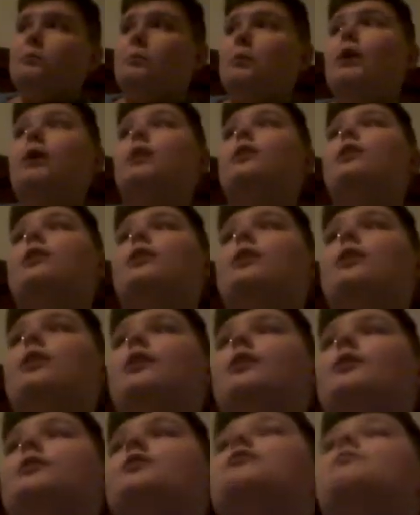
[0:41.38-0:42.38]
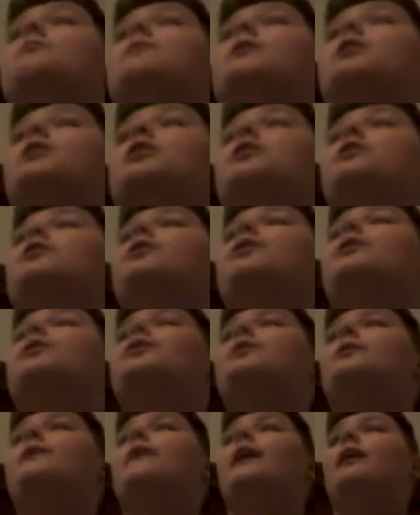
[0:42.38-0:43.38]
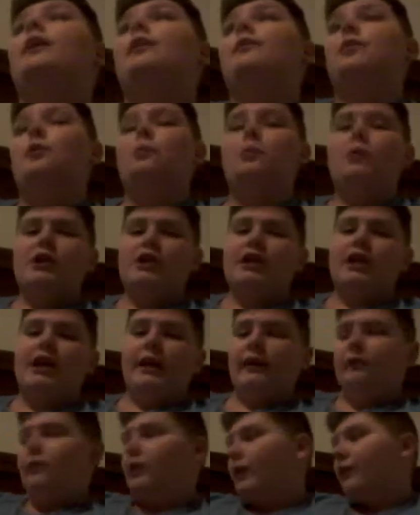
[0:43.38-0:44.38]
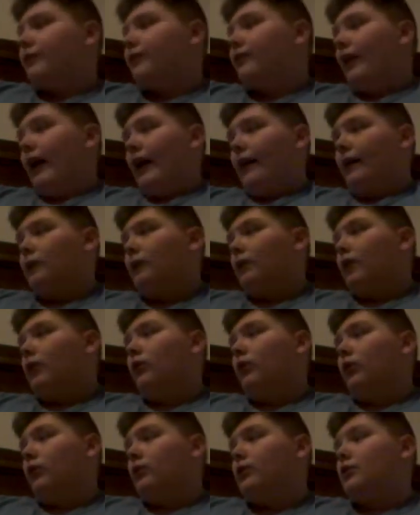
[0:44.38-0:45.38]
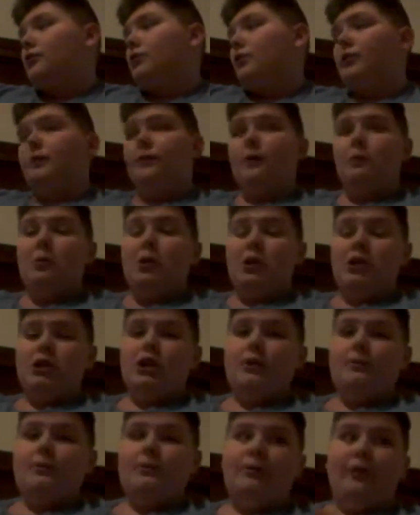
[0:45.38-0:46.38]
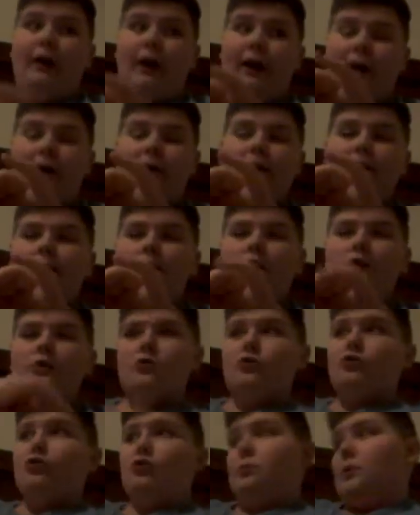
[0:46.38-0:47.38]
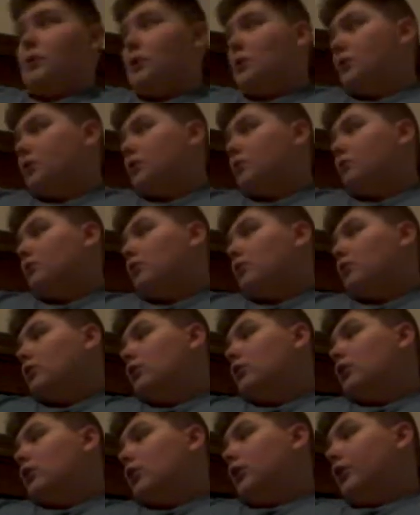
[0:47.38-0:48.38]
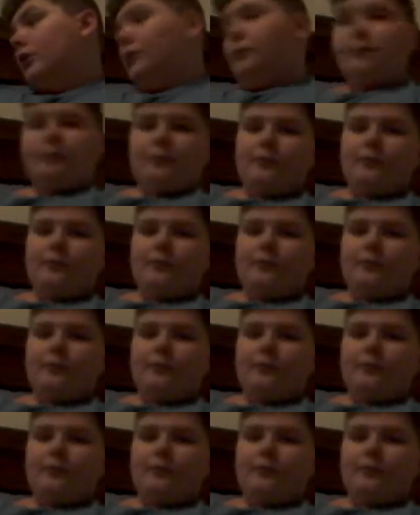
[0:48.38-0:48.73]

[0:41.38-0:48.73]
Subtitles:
But just make sure you don't do that if your budgie can't really fly that well. Only do it if your budgie can fly super good. Here.